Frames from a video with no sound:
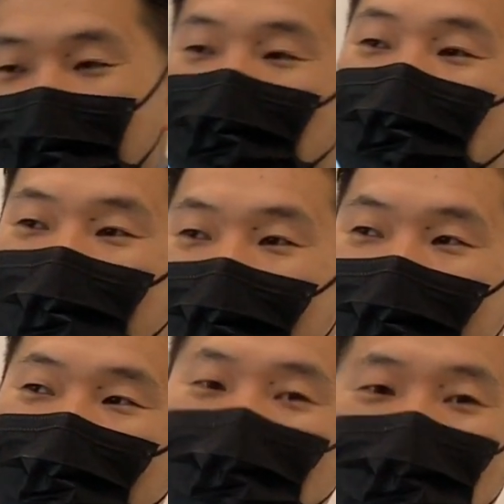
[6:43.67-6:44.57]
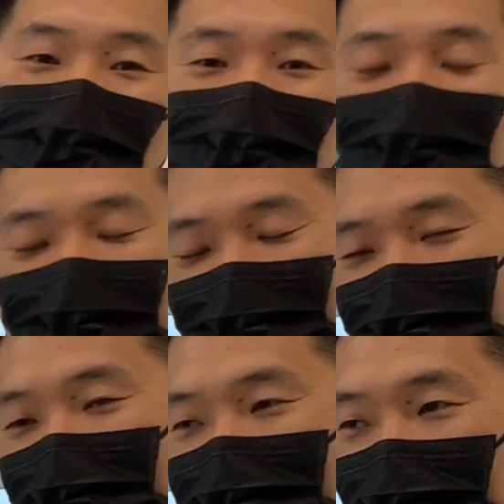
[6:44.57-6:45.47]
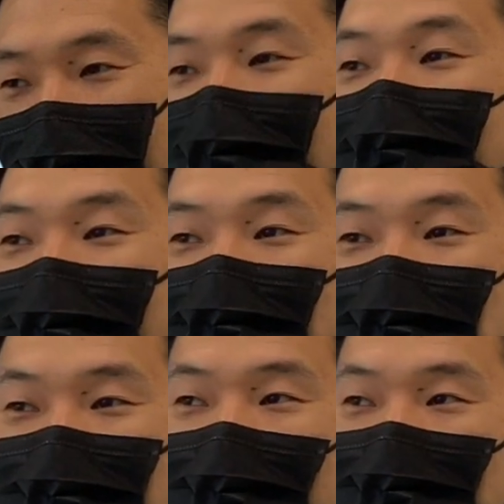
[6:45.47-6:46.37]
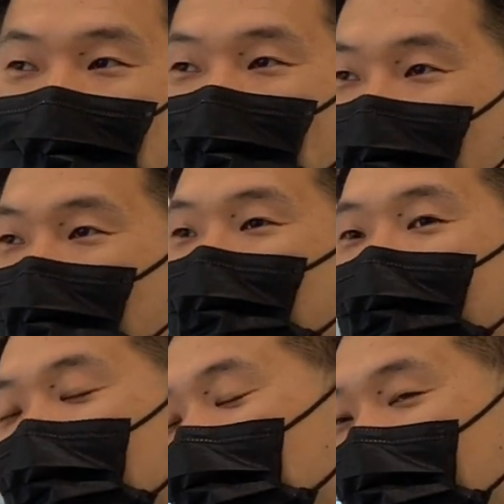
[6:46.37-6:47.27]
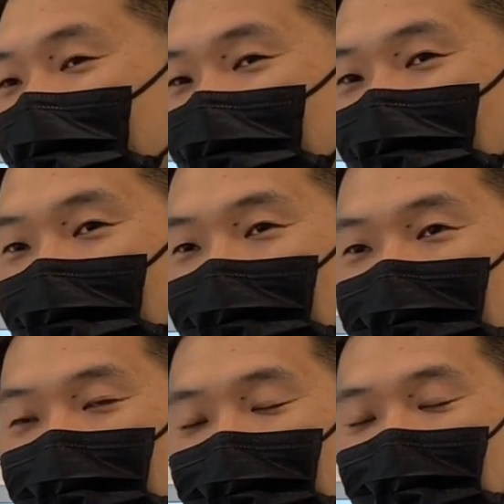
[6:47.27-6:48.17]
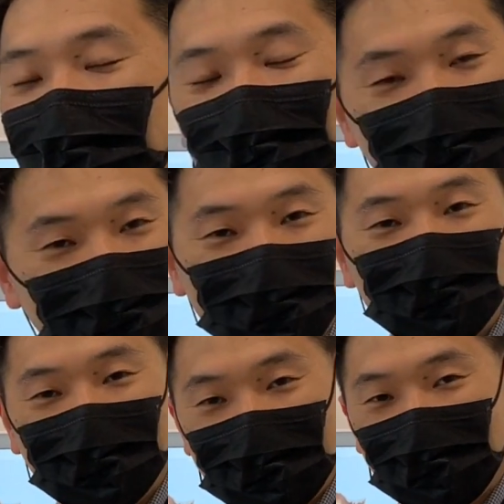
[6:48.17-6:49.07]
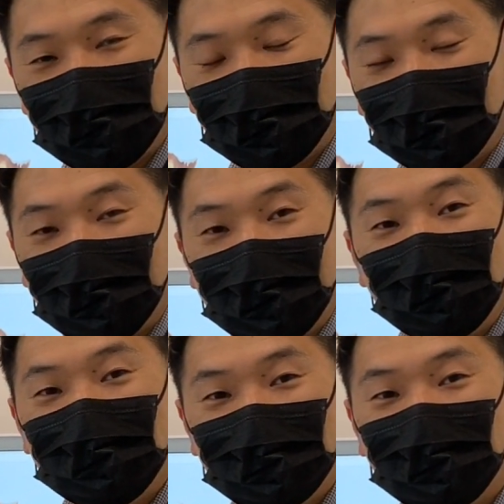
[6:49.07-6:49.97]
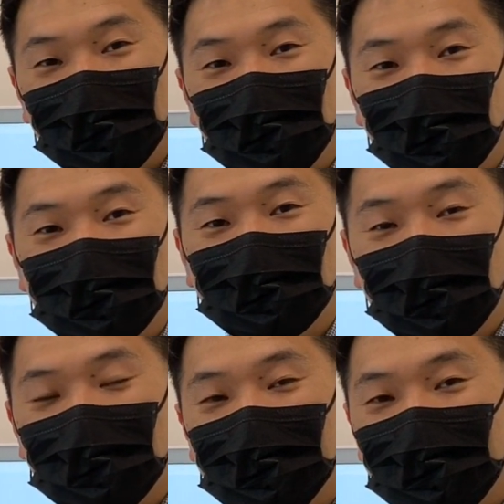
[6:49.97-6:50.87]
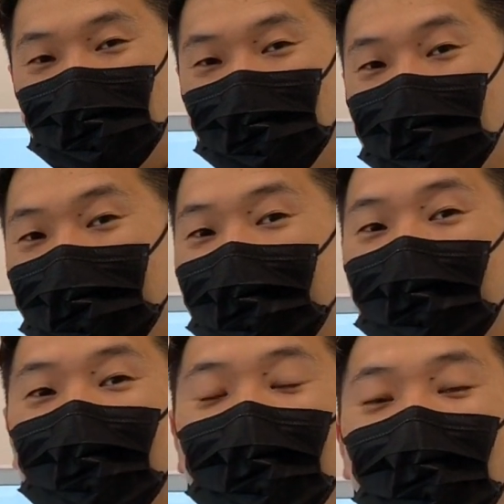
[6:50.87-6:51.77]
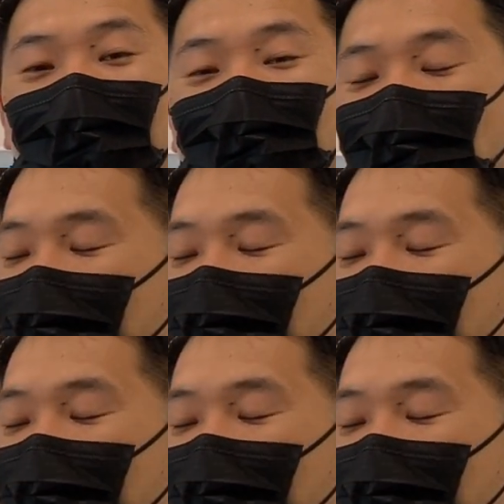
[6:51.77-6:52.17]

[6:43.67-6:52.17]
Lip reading: our design, the main thing was that we wanted everything to be very digital, as I believe that was the future of dentistry. So